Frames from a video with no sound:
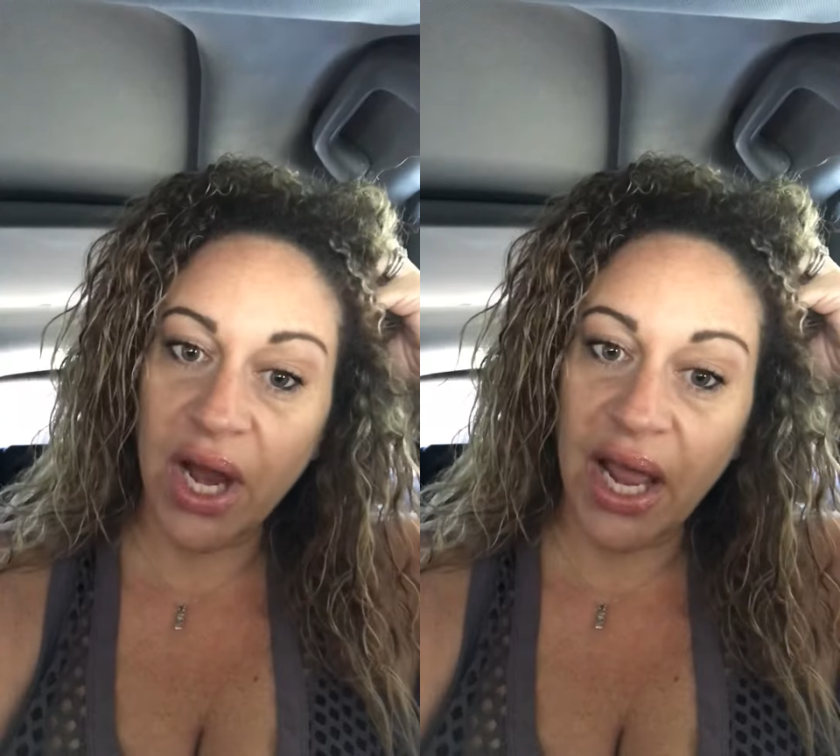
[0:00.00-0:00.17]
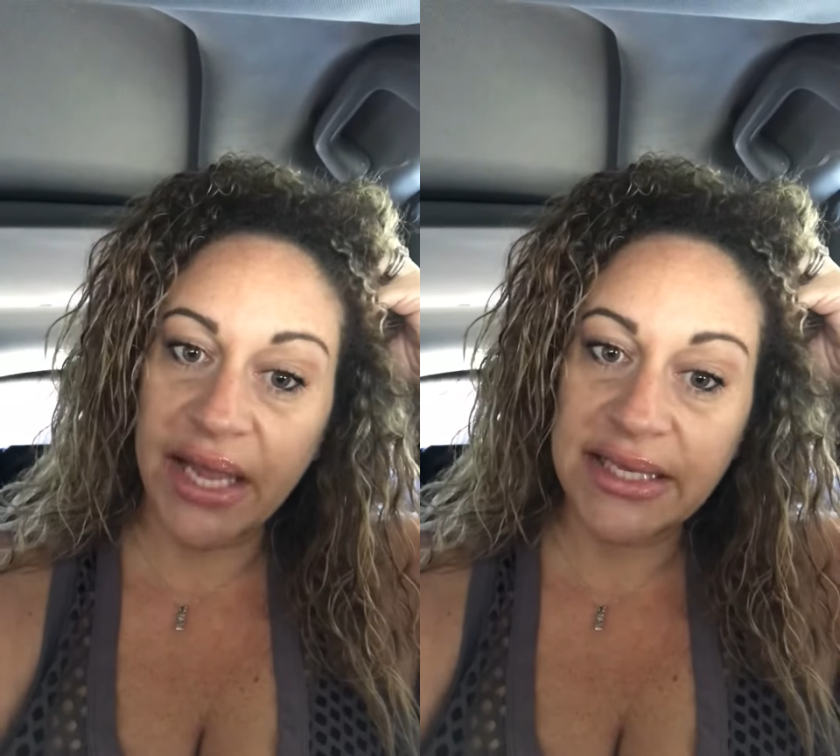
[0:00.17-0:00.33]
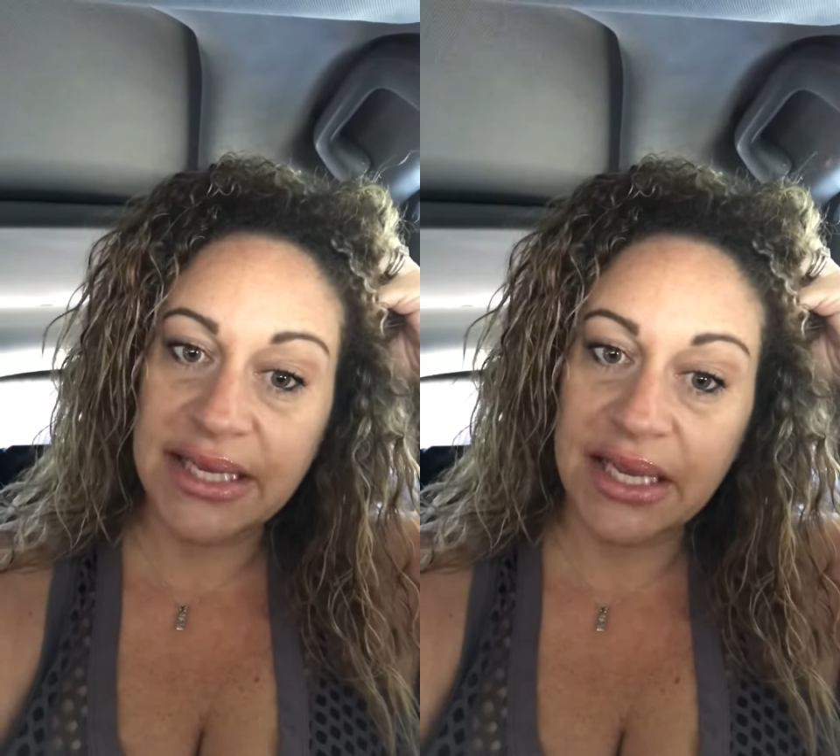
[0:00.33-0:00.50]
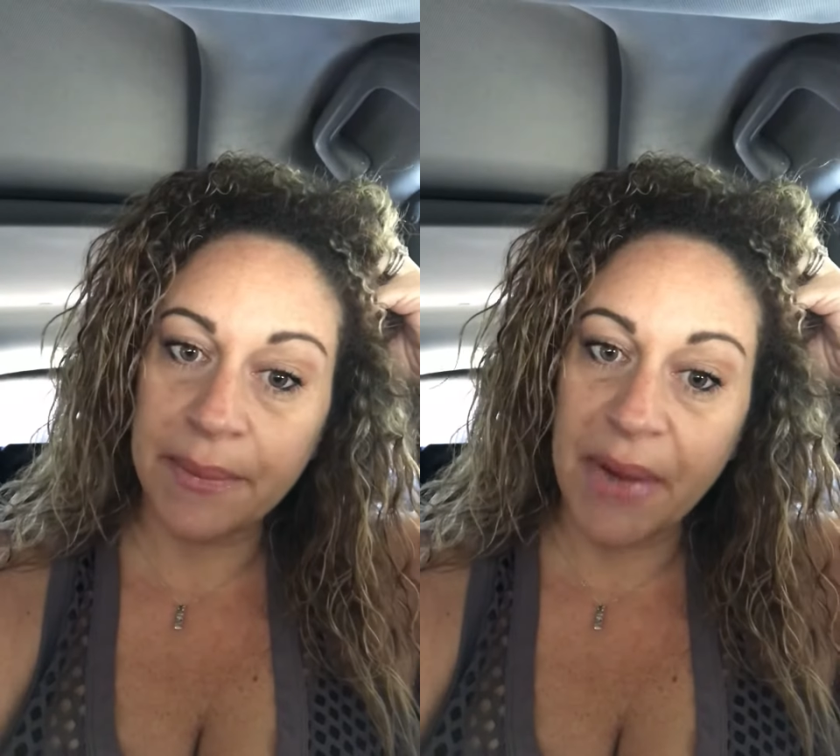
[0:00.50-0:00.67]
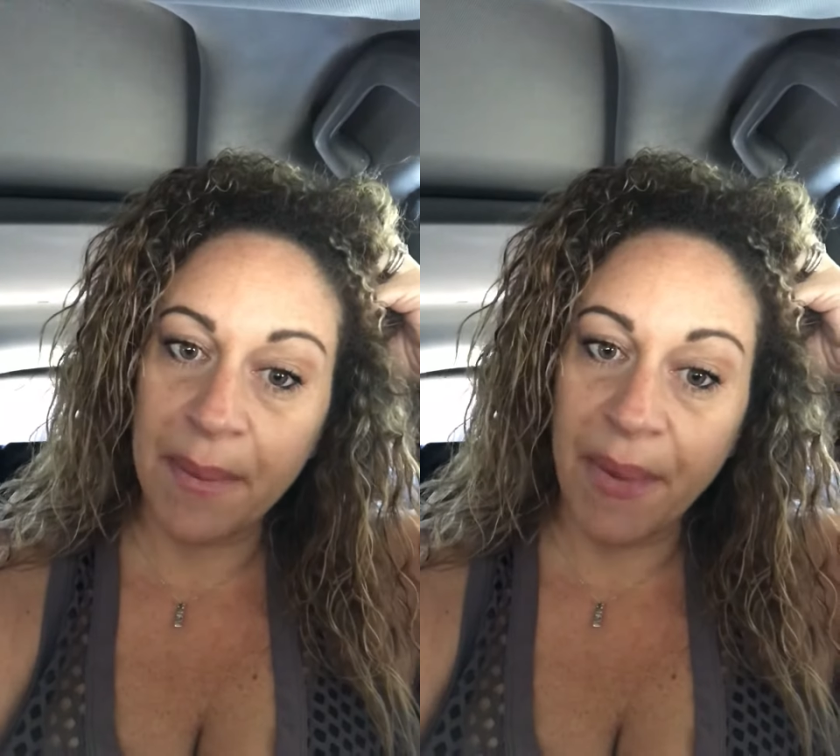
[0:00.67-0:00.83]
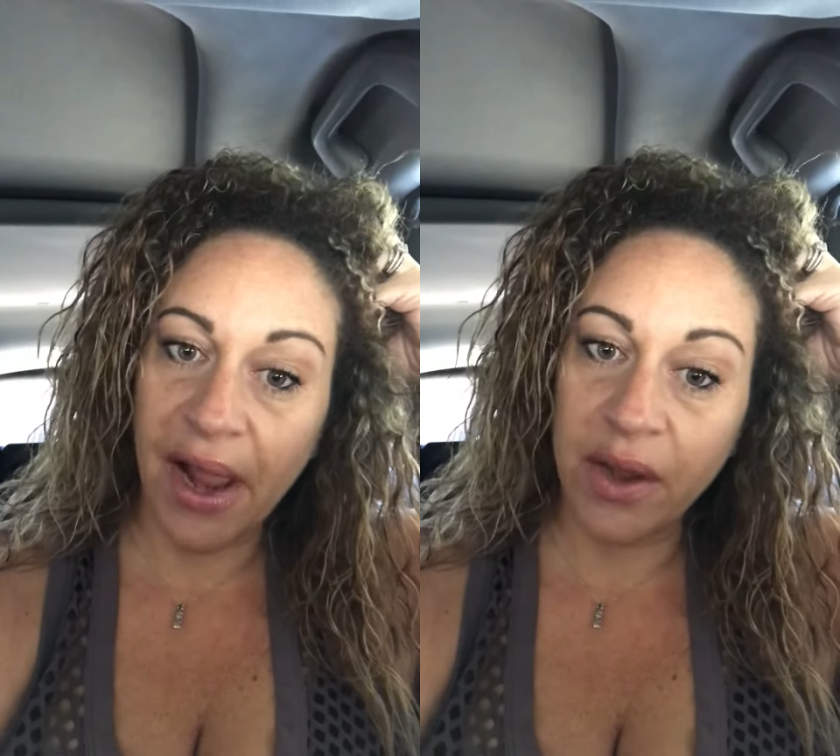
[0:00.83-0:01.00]
I did
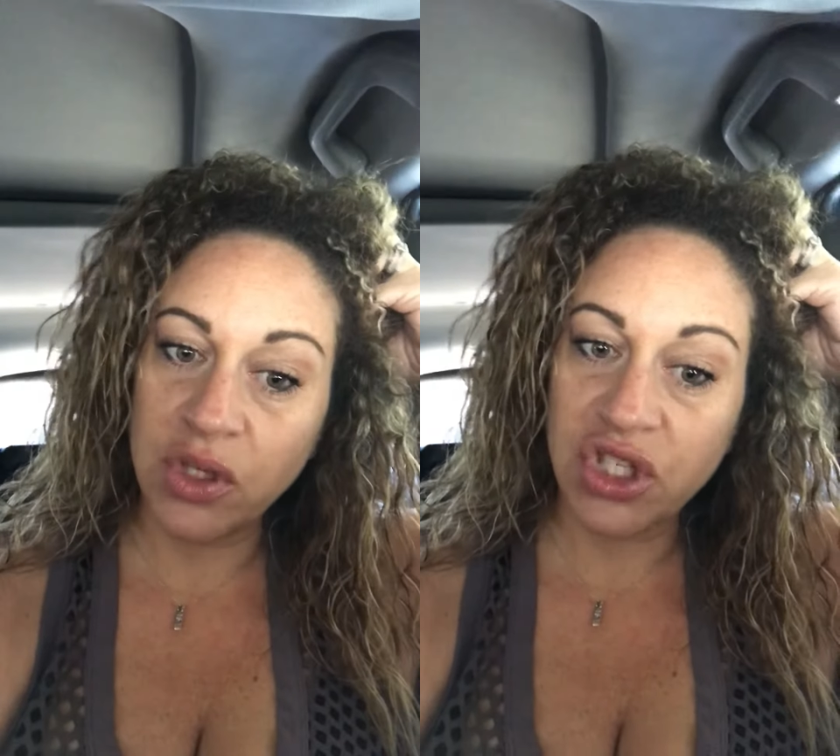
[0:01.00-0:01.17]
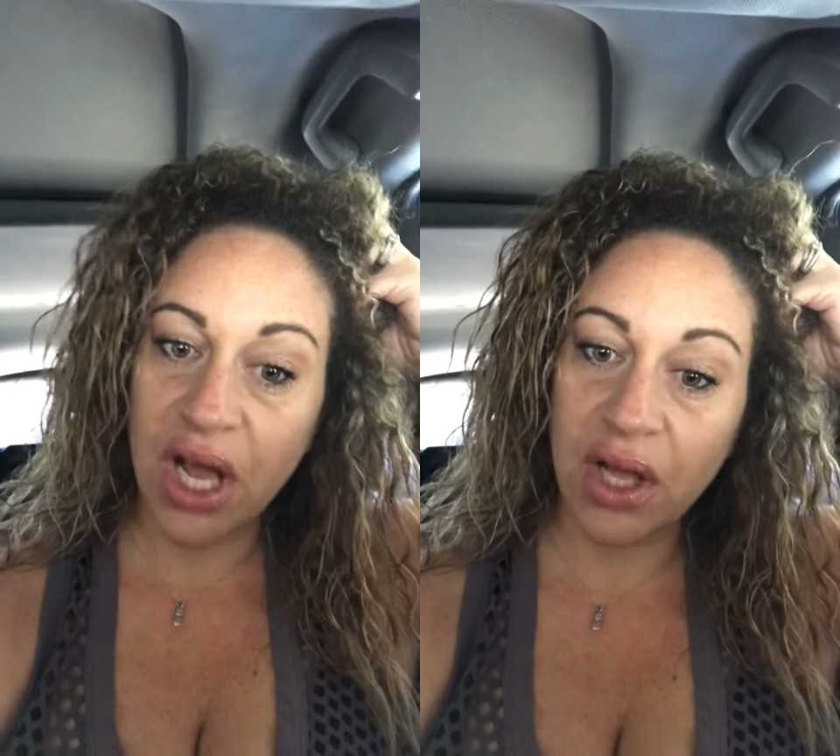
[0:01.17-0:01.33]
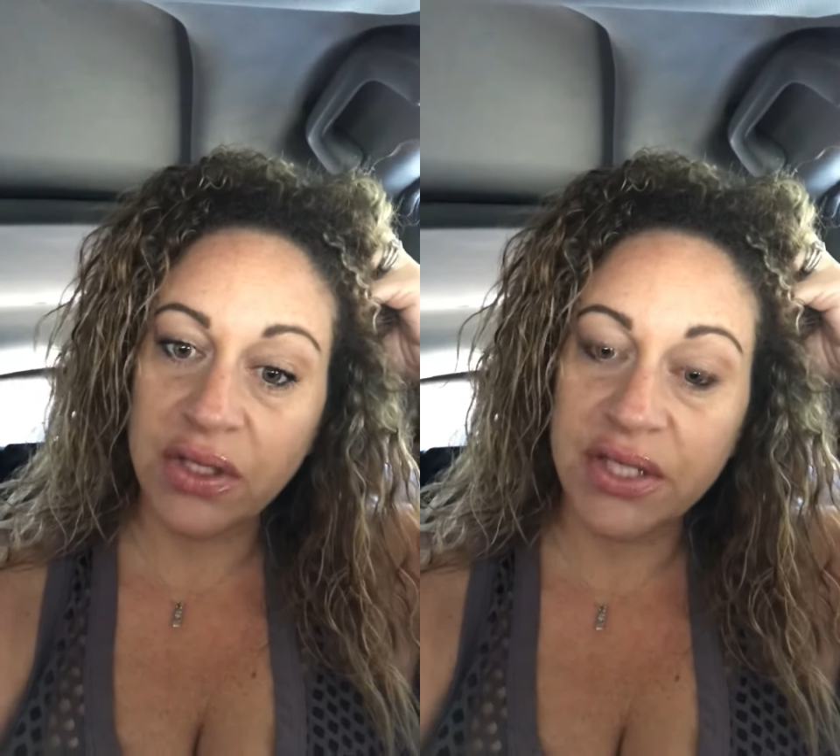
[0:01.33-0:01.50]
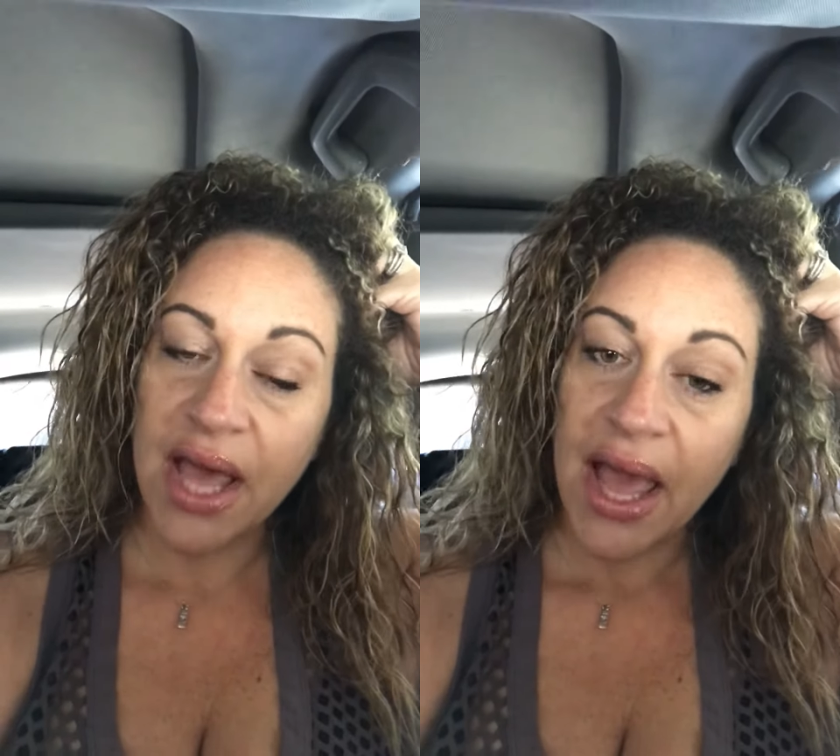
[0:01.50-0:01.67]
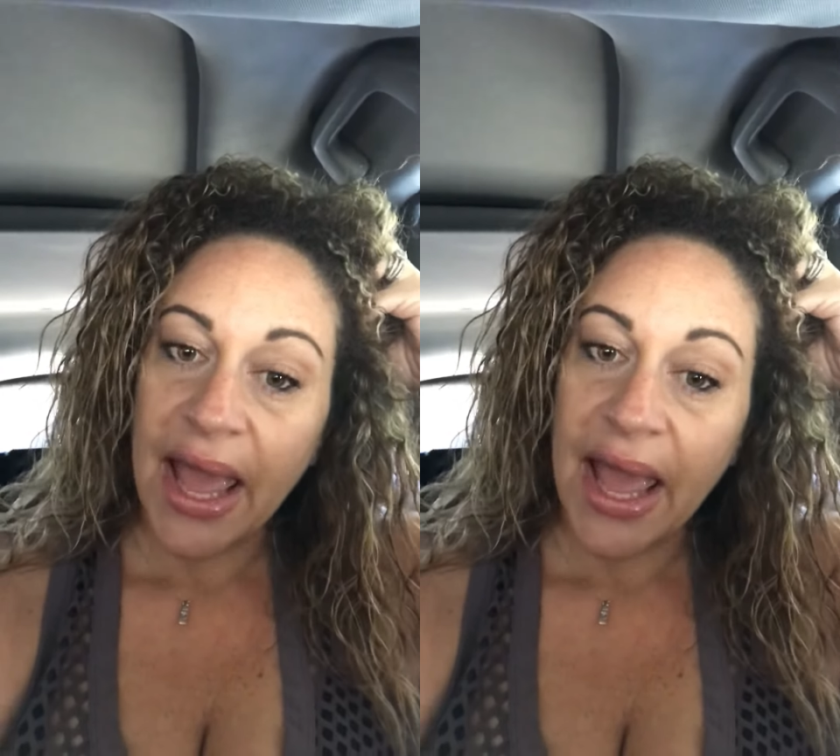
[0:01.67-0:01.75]
my bio gels